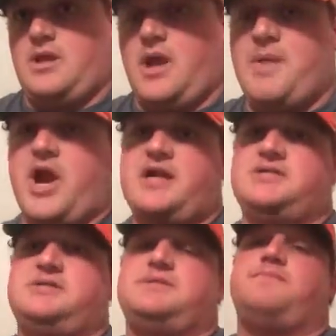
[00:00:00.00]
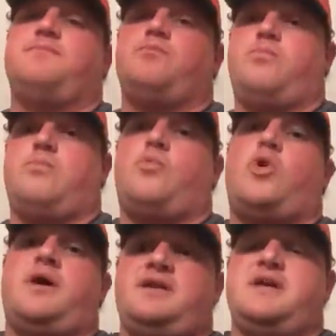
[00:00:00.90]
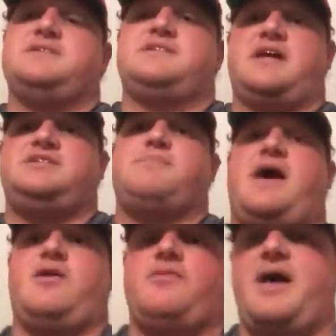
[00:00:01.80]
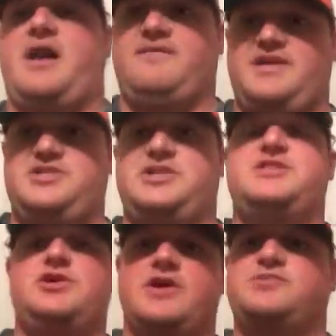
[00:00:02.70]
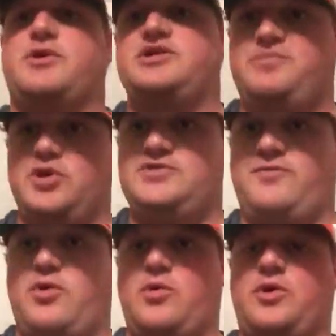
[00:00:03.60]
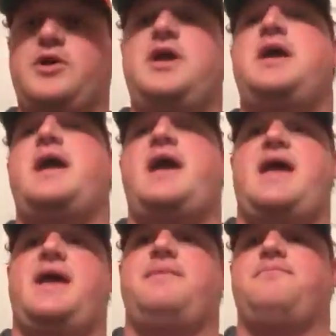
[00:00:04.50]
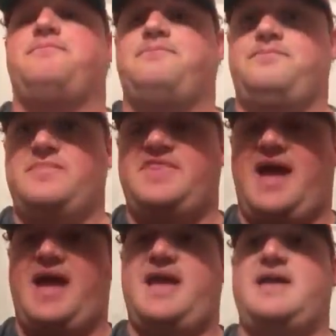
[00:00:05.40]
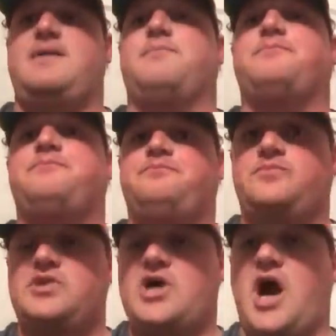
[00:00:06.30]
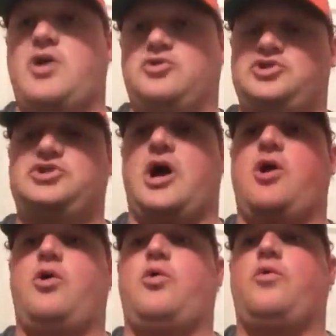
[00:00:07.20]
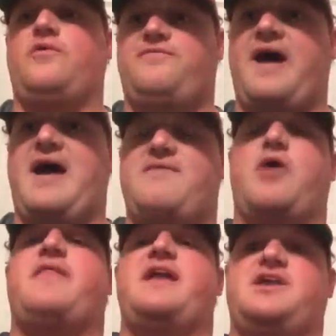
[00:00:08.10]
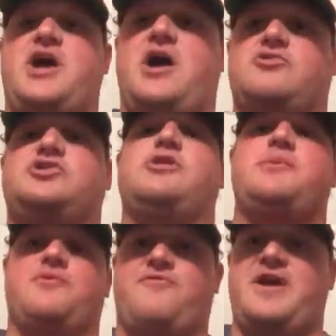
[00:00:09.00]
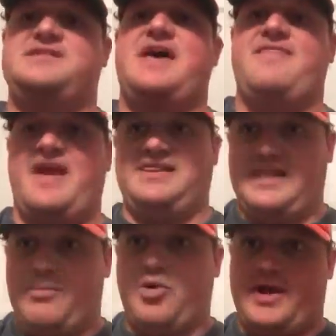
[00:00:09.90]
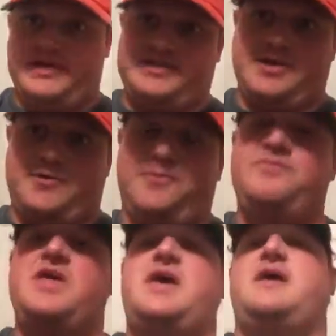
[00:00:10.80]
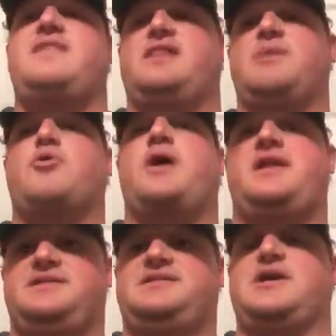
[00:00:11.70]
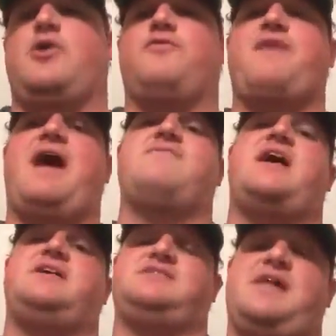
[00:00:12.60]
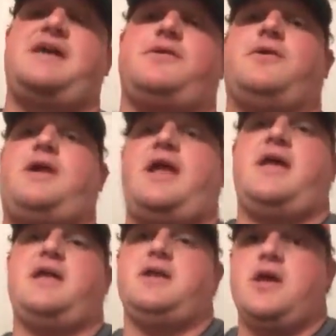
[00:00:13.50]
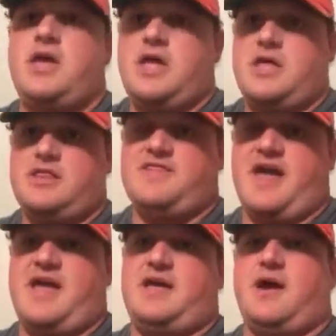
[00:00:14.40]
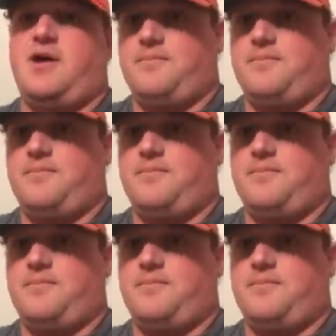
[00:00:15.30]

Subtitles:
Americans won a decisive battle in the Battle of Incheon. The U.S. Marines pushed forward, and they conquered Seoul They liberated Seoul. They liberated Seoul 5 days later, and they